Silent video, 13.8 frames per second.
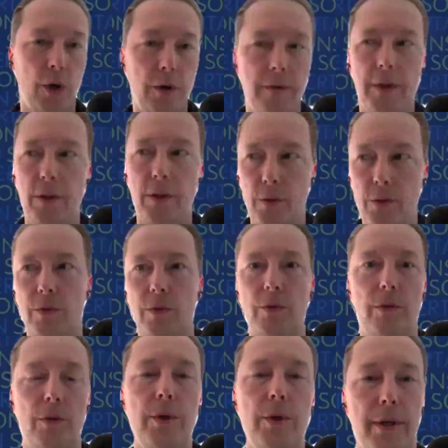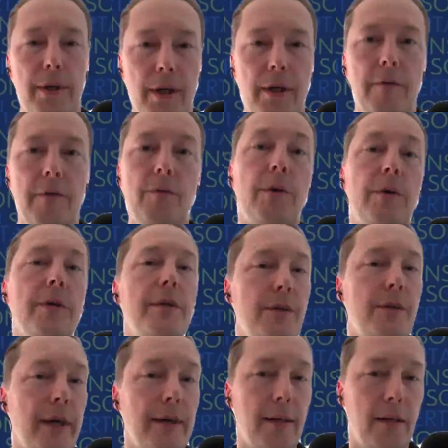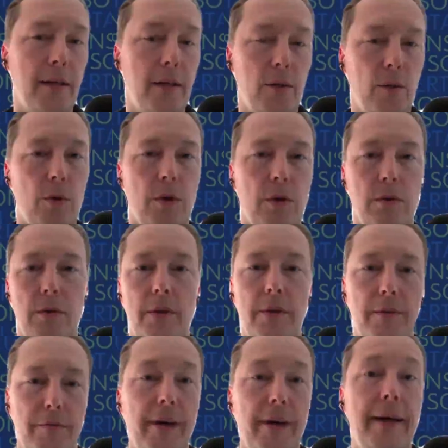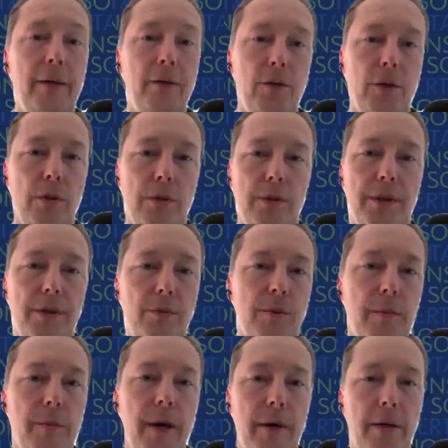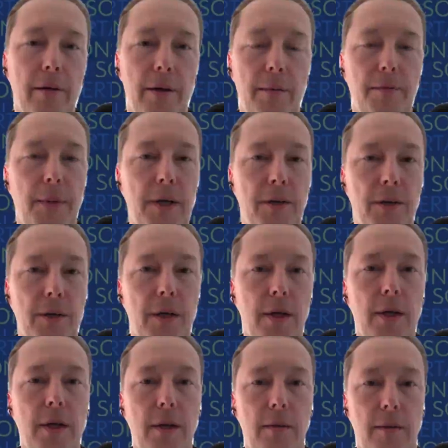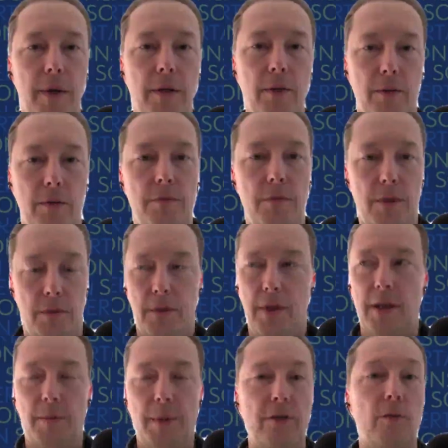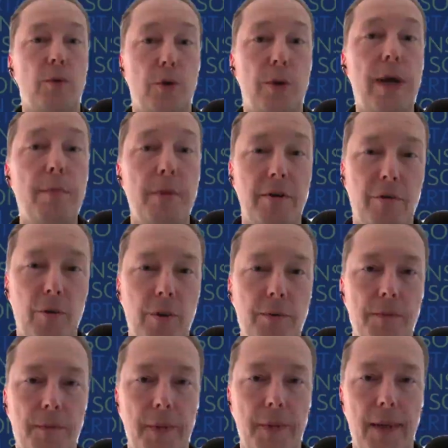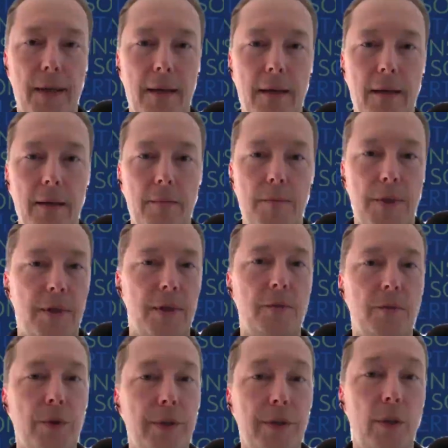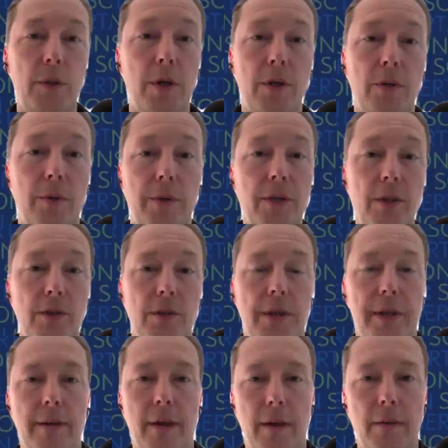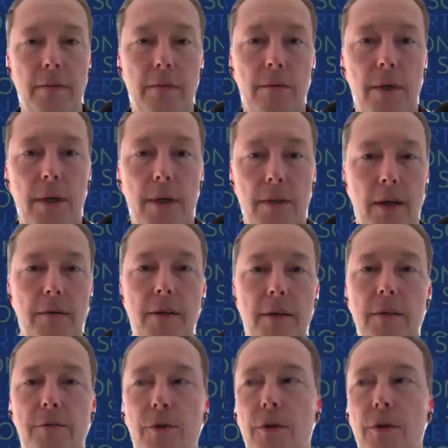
and then you get a cut of it, whether it's psychic or financial. It doesn't really matter that much, right? Because it depends on what you're aiming for. But there are really no contradictions like that. And I think